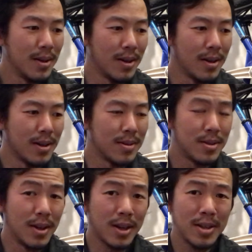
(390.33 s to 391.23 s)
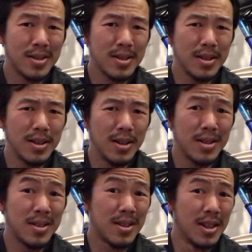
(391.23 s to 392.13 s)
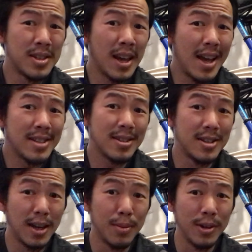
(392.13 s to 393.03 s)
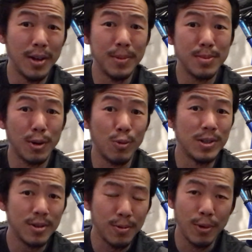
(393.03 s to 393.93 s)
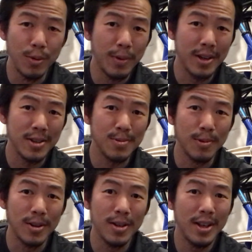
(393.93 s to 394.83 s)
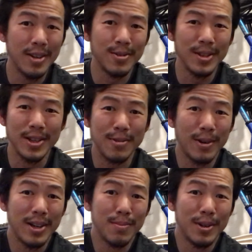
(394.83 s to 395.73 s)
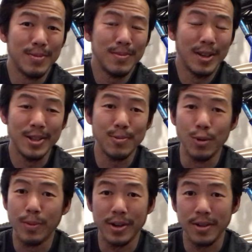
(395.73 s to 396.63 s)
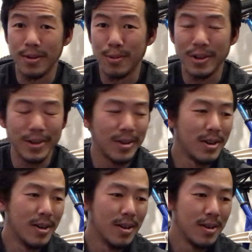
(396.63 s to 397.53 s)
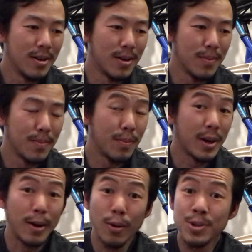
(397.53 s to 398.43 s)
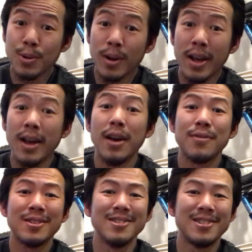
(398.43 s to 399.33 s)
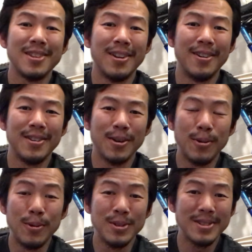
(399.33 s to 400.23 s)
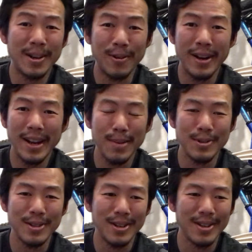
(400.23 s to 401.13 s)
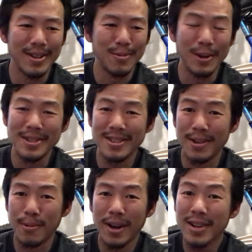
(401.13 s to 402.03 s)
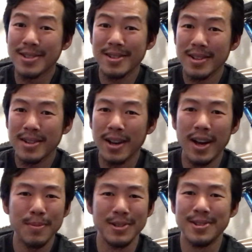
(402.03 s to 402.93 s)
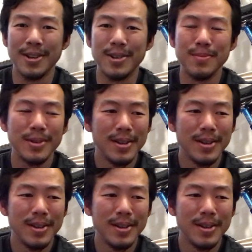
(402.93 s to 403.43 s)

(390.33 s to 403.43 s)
And yeah, because this has to double up as my winter road bike as well. I don't like riding my nice road bike in the winter. But I also have considered the whole Sarah Hammond Race to the Rocks cockpit setup.